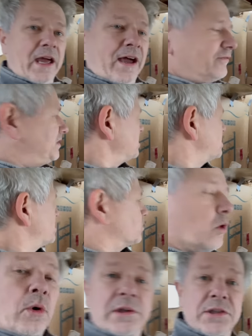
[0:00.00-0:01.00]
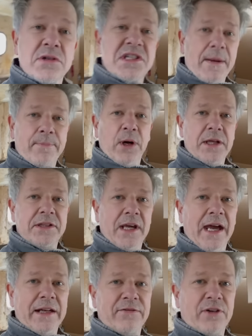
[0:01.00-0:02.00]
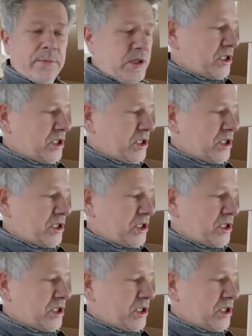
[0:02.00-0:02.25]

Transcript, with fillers: have this wall to separate the head from the